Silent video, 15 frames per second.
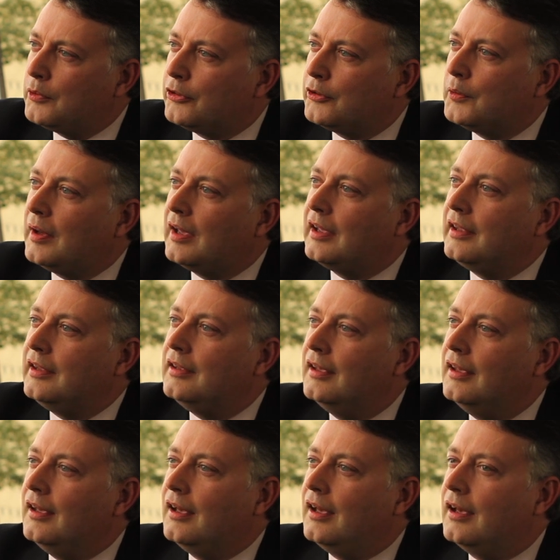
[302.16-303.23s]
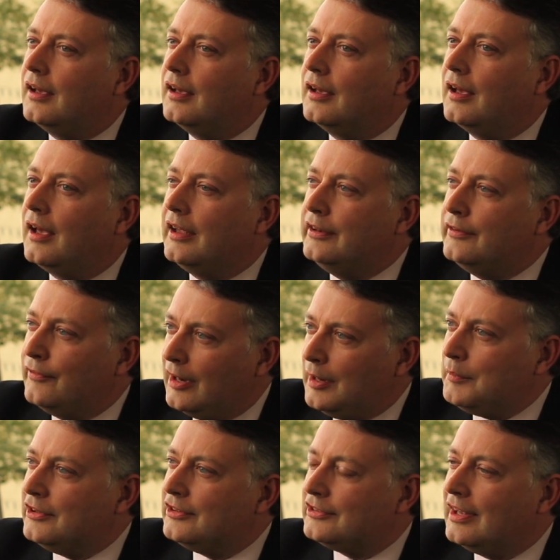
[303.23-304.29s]
through a
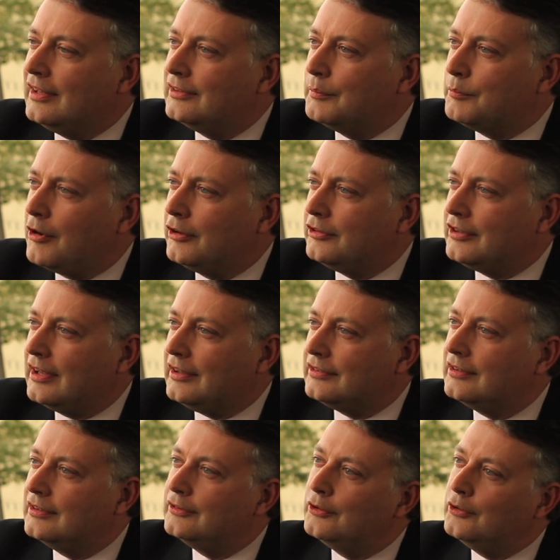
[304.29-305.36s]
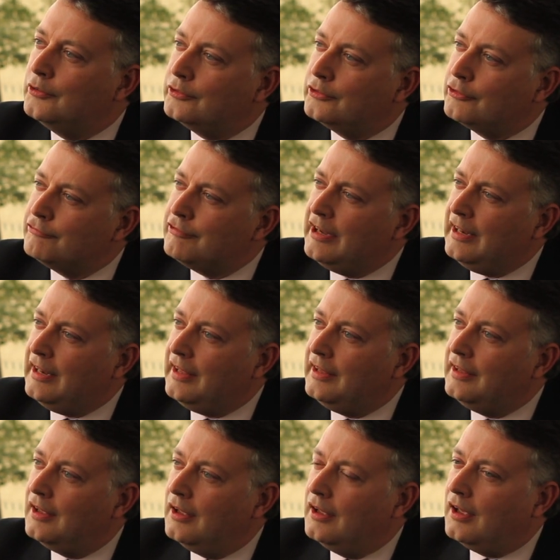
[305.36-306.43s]
development center process to really